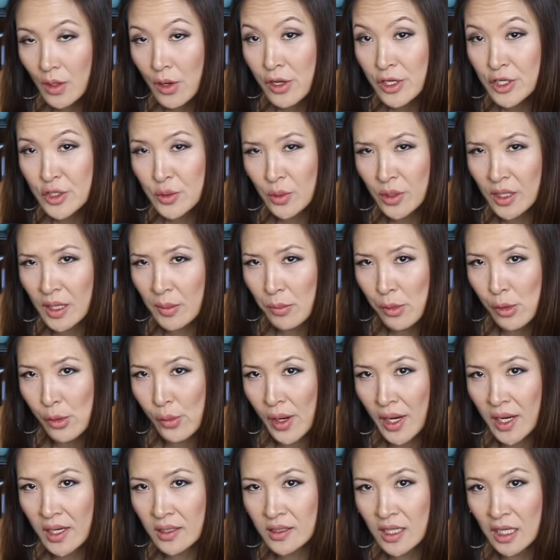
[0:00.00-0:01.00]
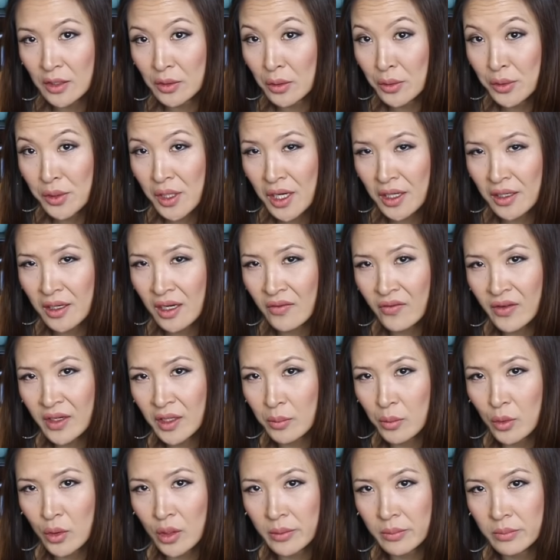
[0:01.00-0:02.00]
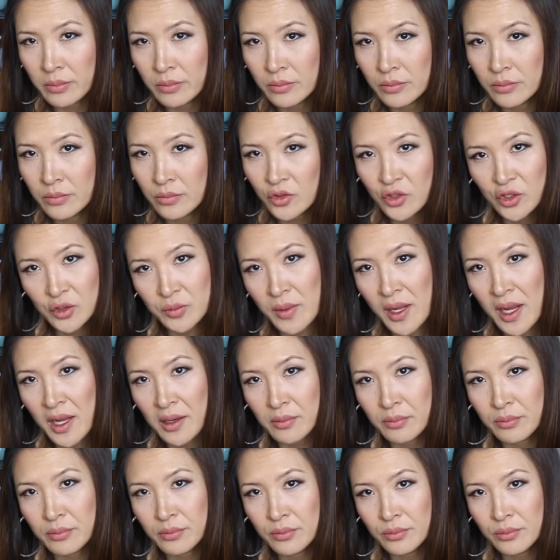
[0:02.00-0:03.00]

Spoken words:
She wanted more rice. I told her I didn't have any more. She's mad.